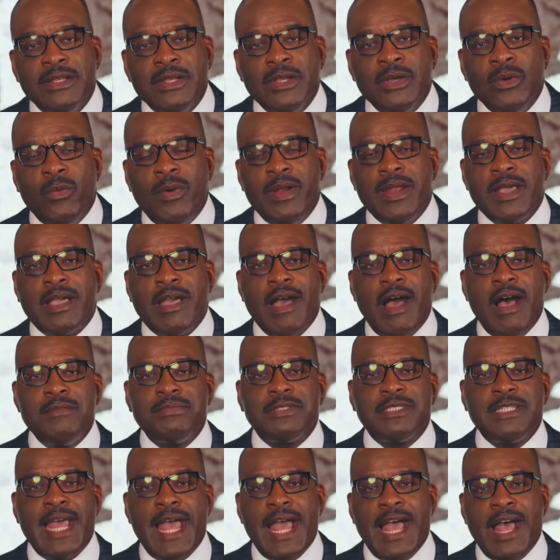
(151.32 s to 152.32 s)
When it
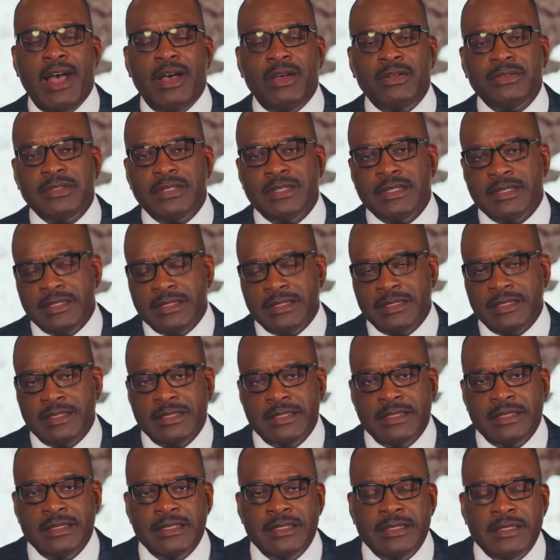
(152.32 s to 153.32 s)
comes down
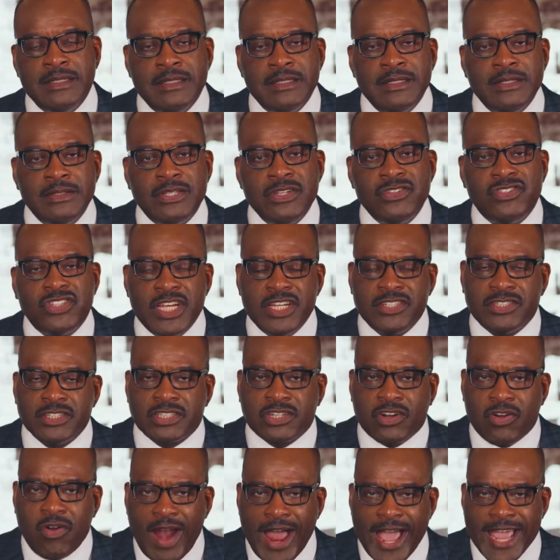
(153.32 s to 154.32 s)
to Jesus
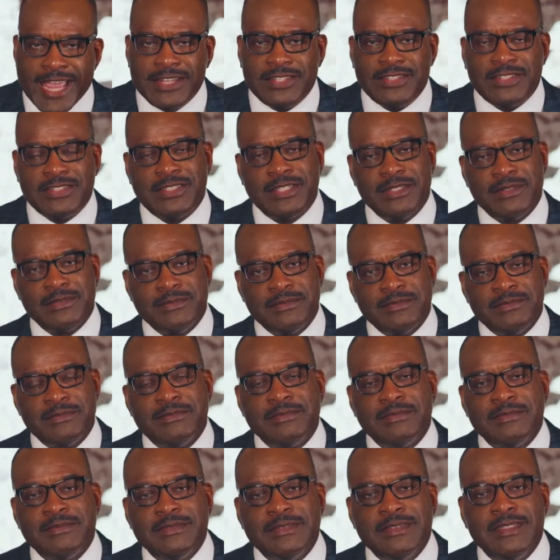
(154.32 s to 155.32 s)
Christ
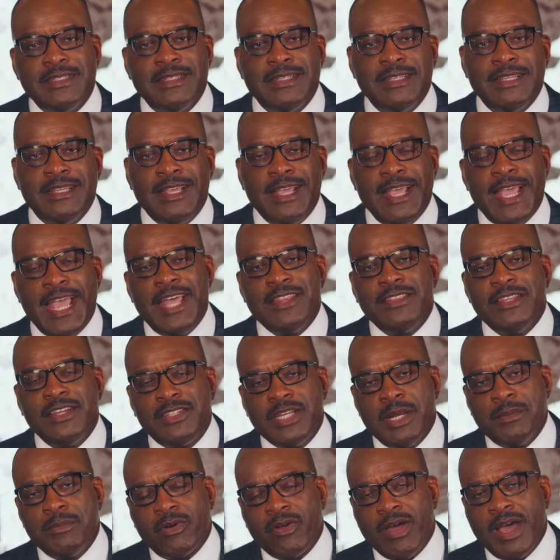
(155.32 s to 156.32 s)
and the
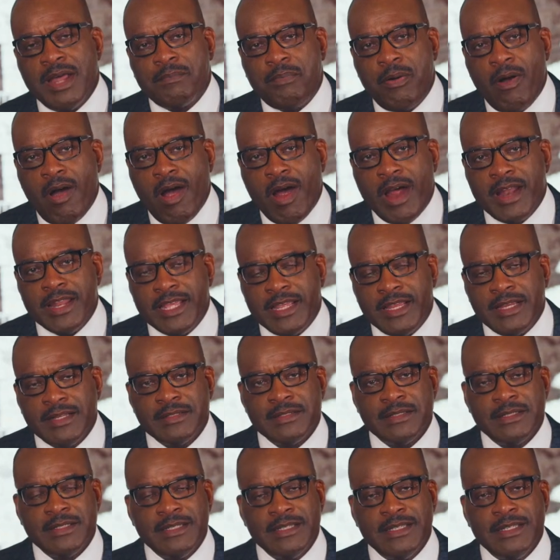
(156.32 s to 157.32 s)
Democrat Party,
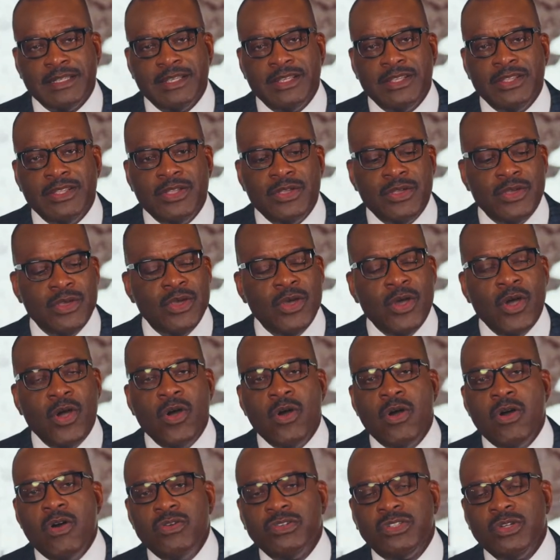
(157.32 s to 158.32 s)

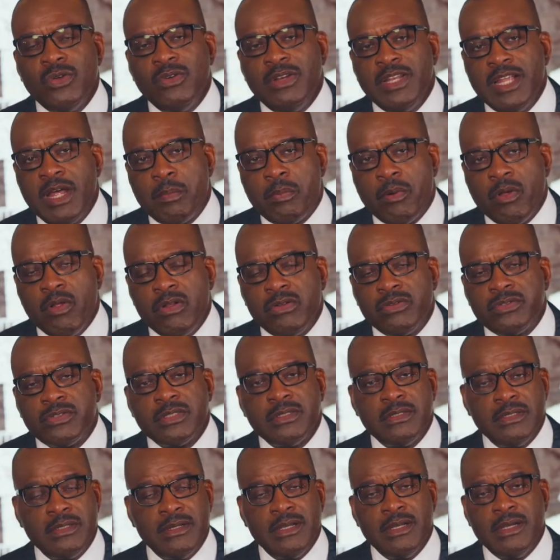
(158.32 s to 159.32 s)
who do liberals
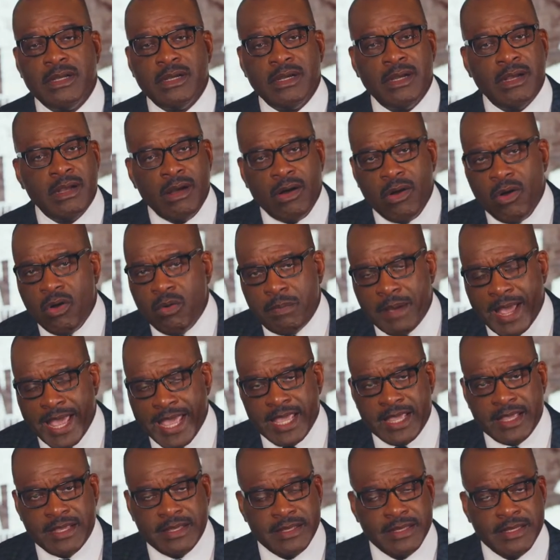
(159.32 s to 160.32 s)
obey?
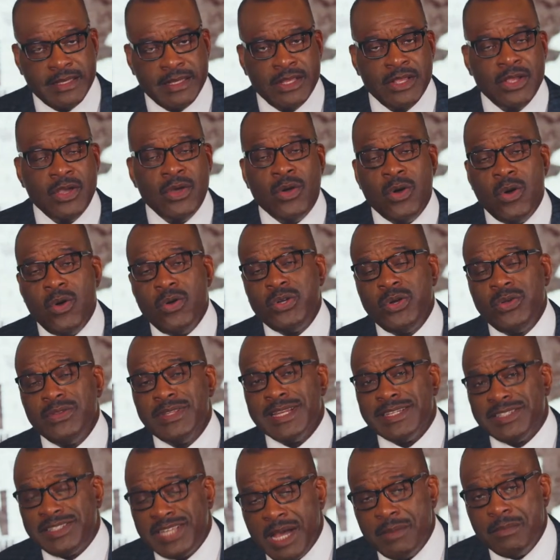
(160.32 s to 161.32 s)
Who do the
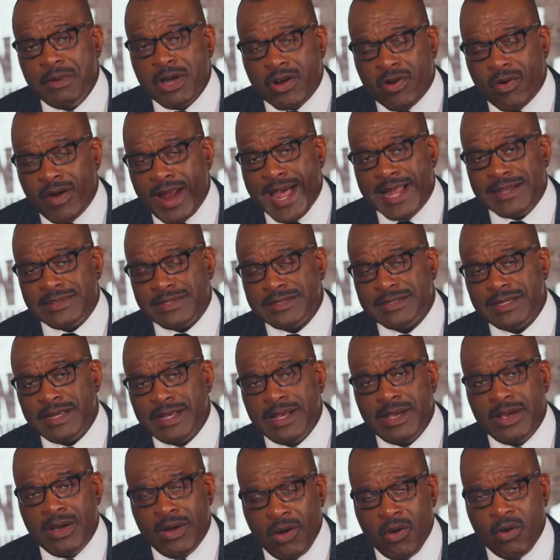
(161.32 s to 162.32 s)
Democrats
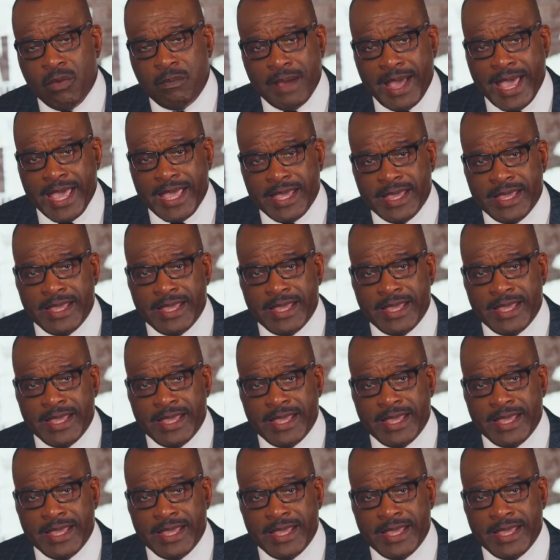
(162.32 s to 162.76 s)
obey?